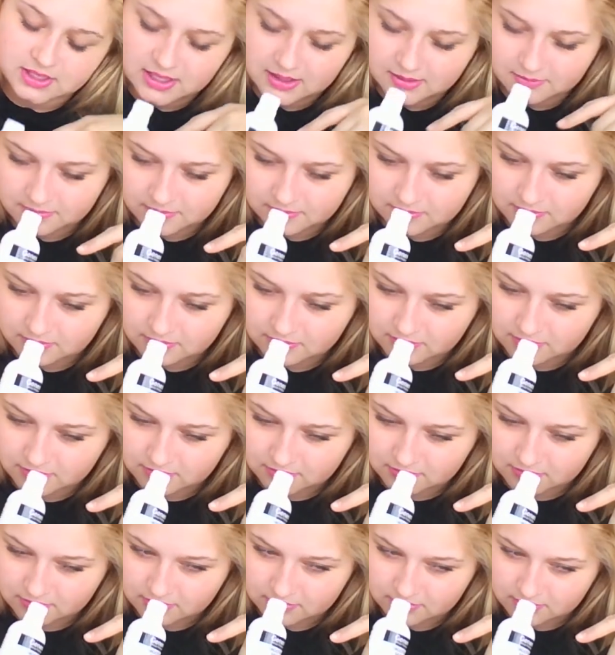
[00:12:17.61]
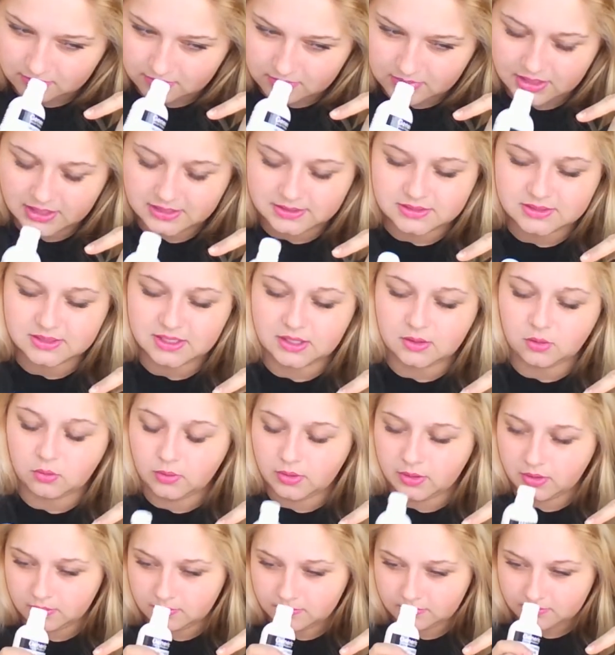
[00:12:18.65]
Yeah, I guess like
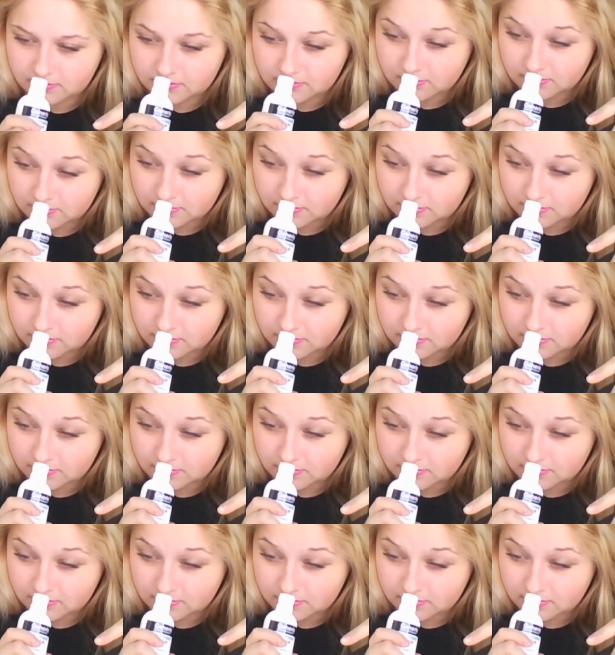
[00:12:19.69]
oil.